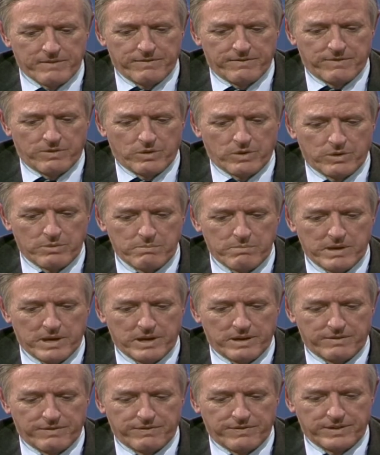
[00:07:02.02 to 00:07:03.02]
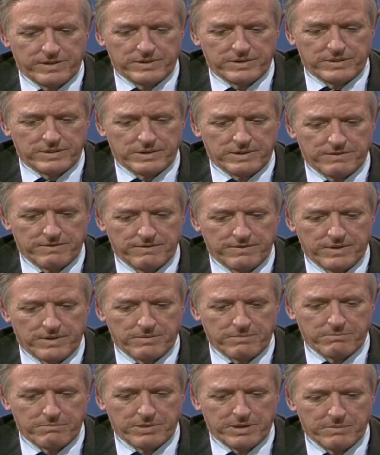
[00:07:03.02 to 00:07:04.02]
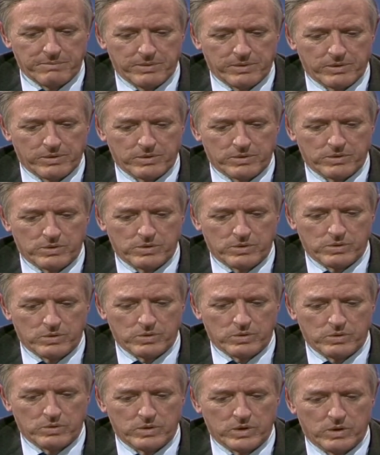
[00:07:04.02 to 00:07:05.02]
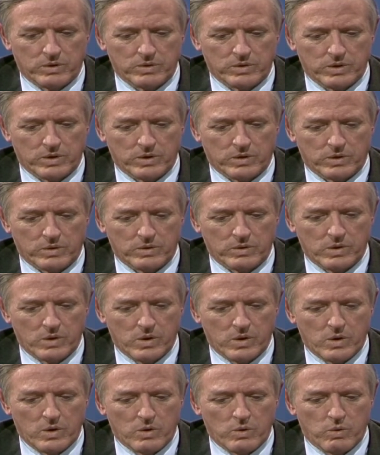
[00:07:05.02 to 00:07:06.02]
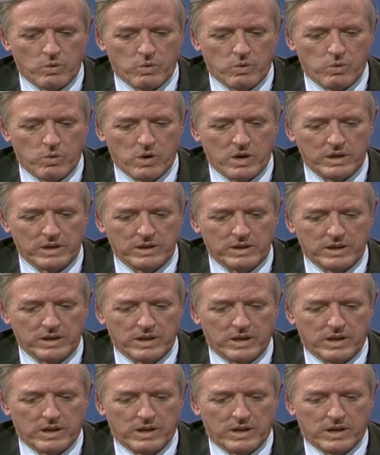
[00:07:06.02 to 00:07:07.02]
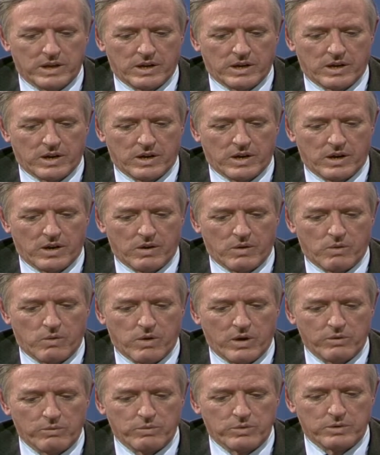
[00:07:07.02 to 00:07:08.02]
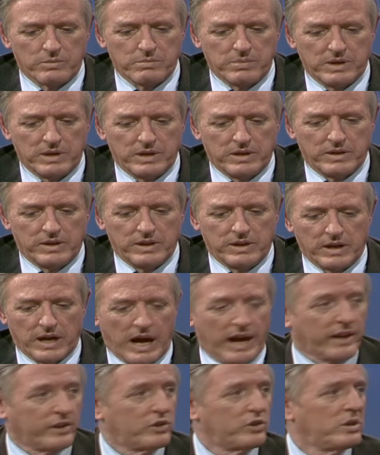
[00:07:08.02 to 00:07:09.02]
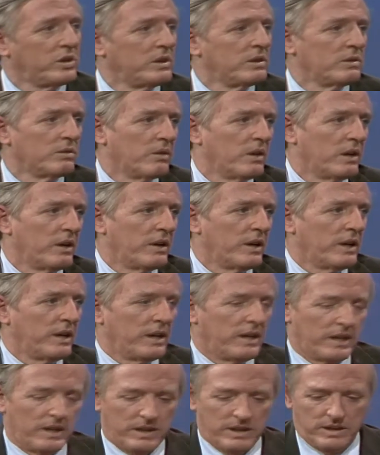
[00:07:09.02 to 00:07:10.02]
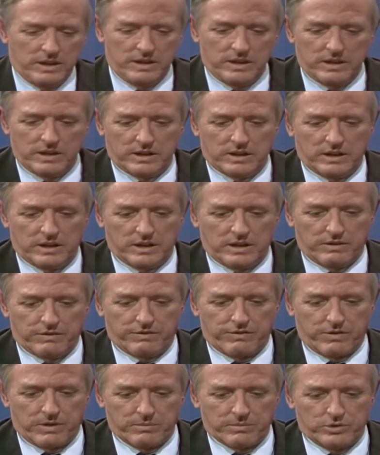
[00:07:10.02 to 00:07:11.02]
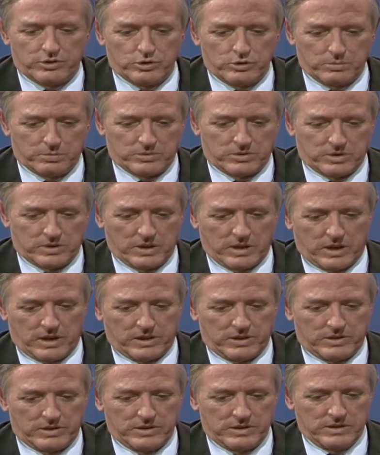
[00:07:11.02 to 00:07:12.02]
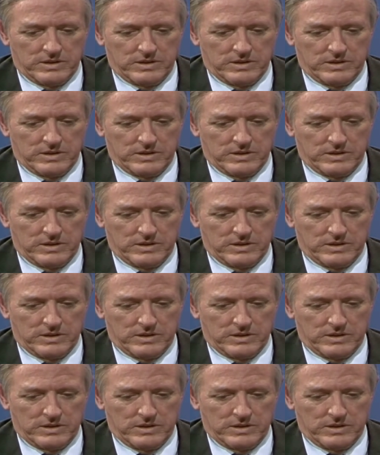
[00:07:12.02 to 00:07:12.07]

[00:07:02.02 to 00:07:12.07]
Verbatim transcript: for the benefit of um, people who, who don't know, what, uh, what would be the itinerary uh, from soup to nuts